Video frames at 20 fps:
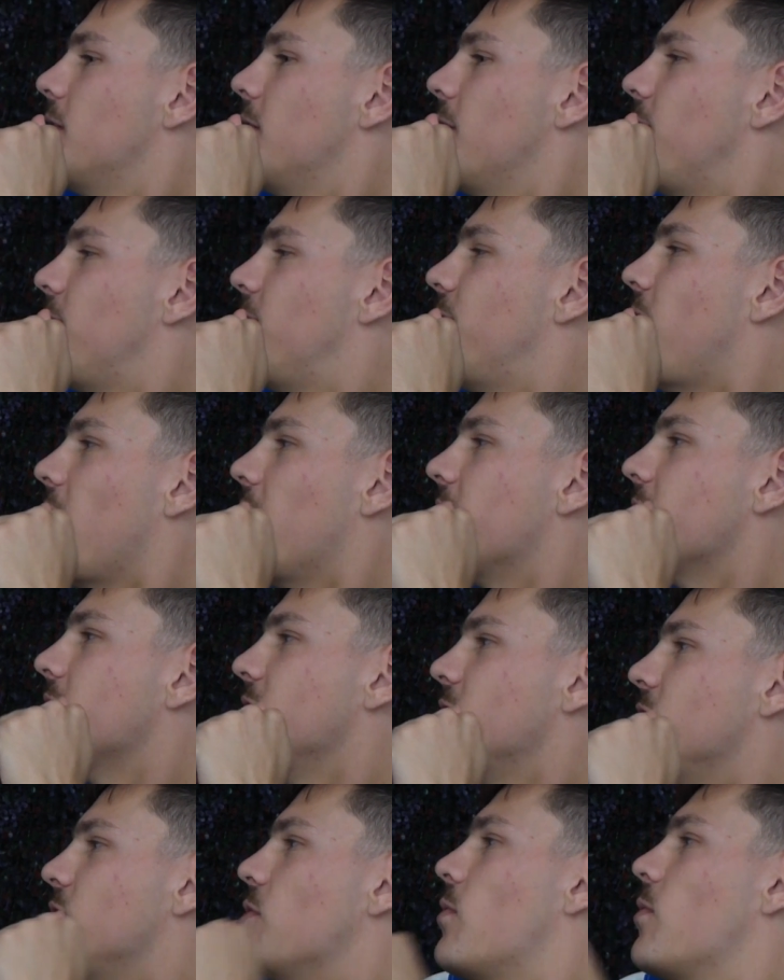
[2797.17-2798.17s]
find
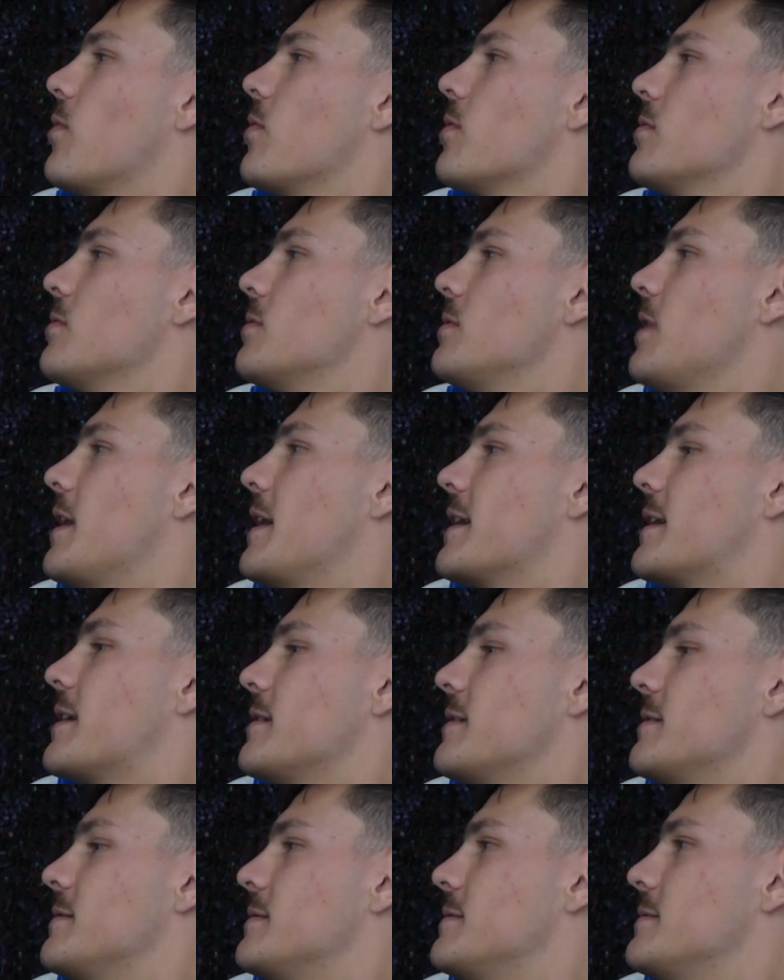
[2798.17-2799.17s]
your
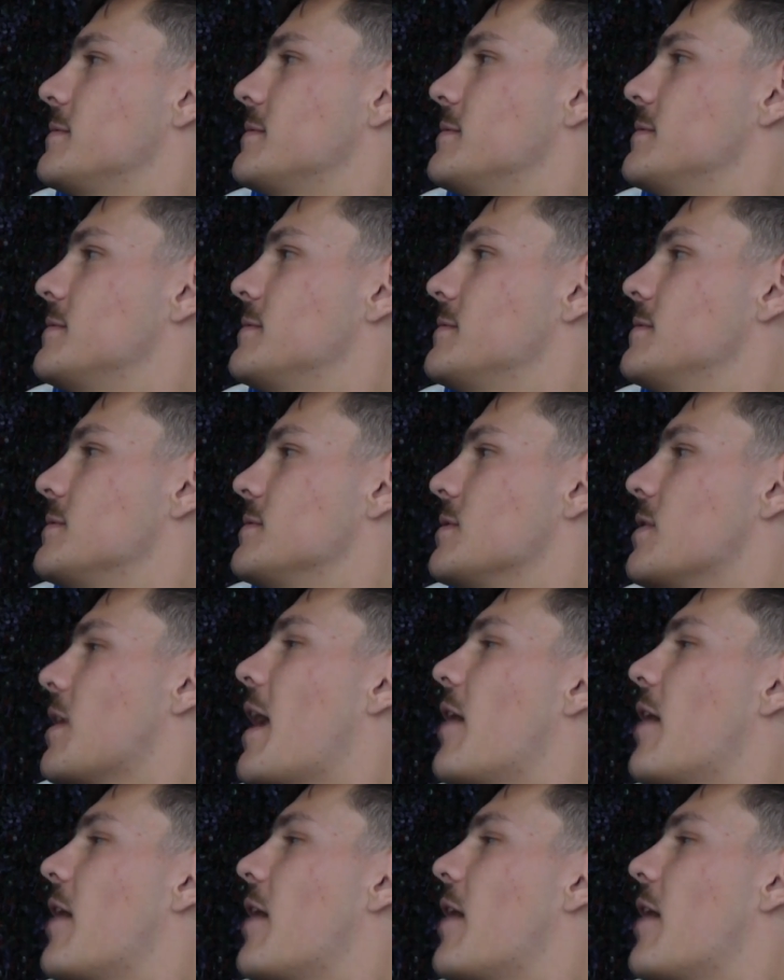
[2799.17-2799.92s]
like, or